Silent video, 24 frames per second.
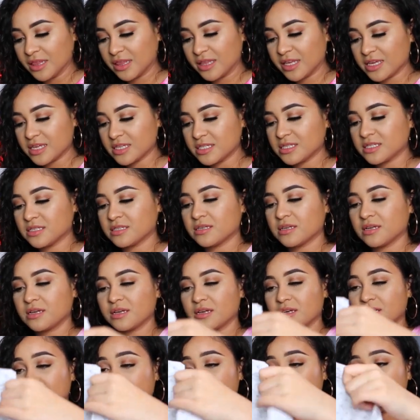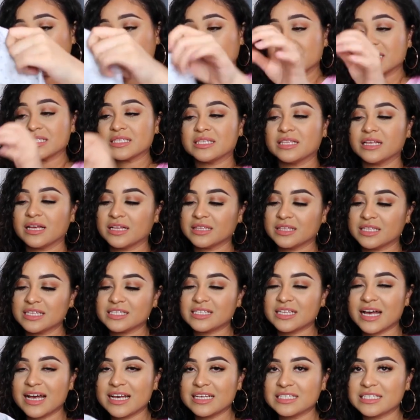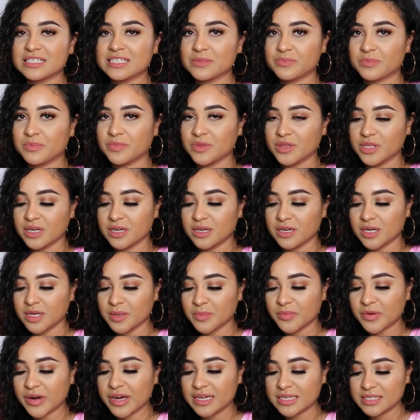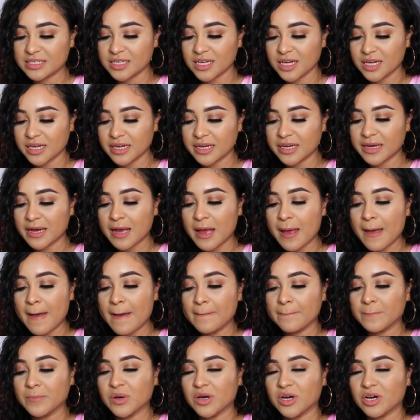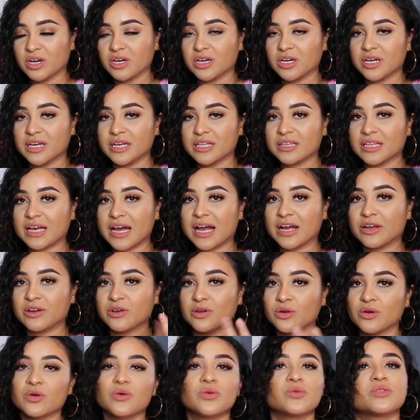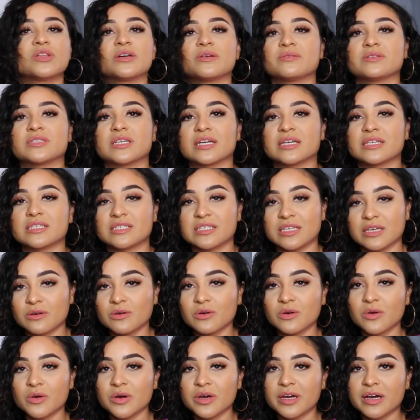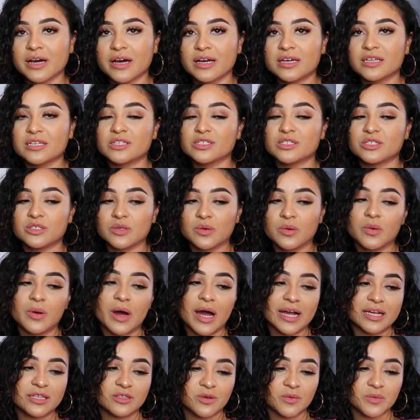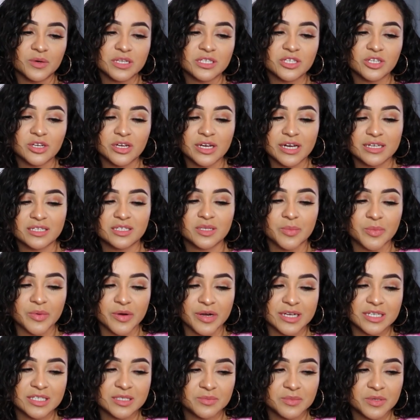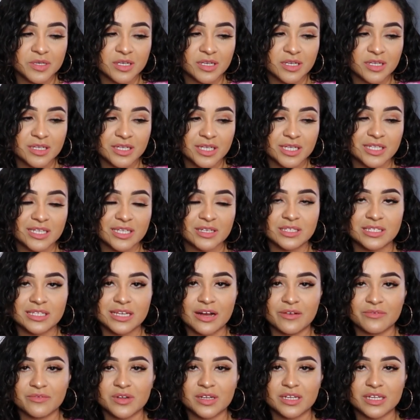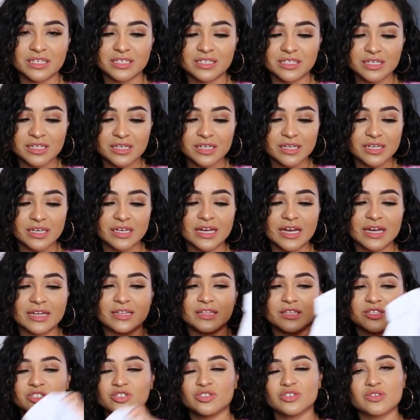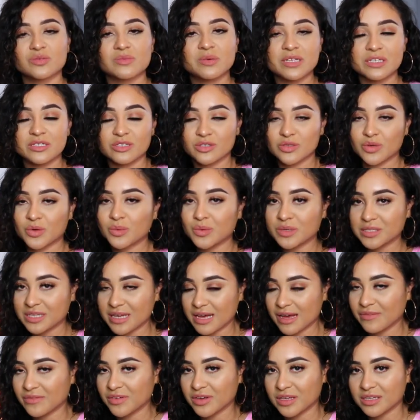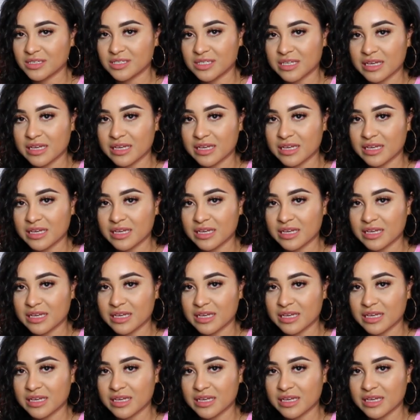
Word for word: This the this has the the price on it, but I know there was like a sale going on so I don't want to tell you guys the price because it's not realistically and Children's Place is always having a